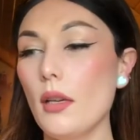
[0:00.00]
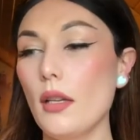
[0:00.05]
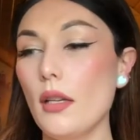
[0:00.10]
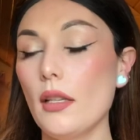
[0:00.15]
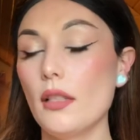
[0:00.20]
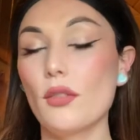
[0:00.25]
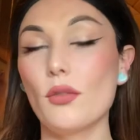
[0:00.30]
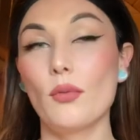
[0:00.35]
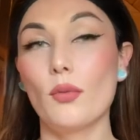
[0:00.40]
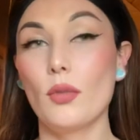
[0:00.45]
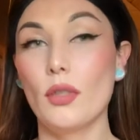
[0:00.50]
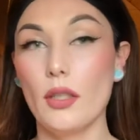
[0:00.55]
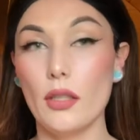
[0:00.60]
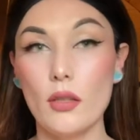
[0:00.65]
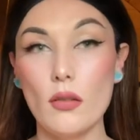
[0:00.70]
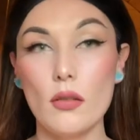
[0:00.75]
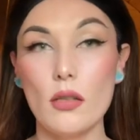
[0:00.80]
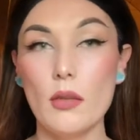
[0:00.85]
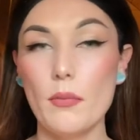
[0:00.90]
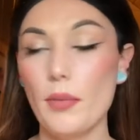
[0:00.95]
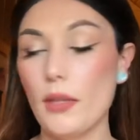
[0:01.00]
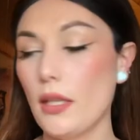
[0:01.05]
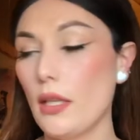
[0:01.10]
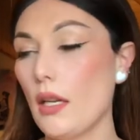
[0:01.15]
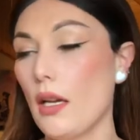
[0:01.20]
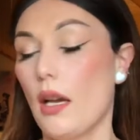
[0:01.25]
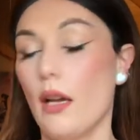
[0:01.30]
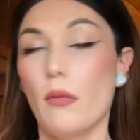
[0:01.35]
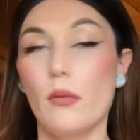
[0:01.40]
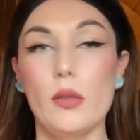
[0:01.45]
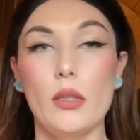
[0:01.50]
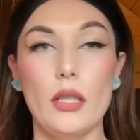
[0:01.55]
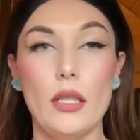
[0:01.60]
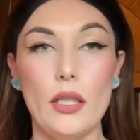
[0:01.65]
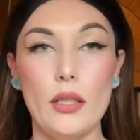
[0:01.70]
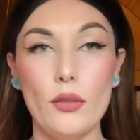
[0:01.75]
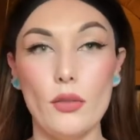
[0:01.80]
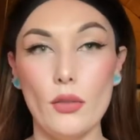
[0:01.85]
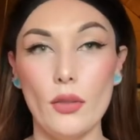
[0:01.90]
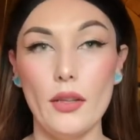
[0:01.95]
It's a really cool company. I really
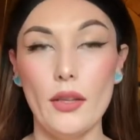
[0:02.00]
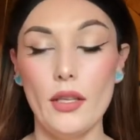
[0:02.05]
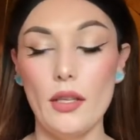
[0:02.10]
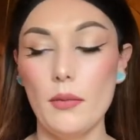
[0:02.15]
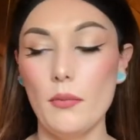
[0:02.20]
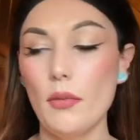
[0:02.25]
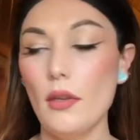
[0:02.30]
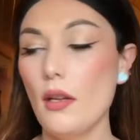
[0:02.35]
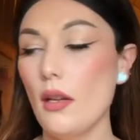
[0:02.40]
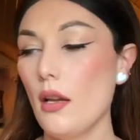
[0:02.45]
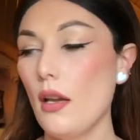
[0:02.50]
enjoy them.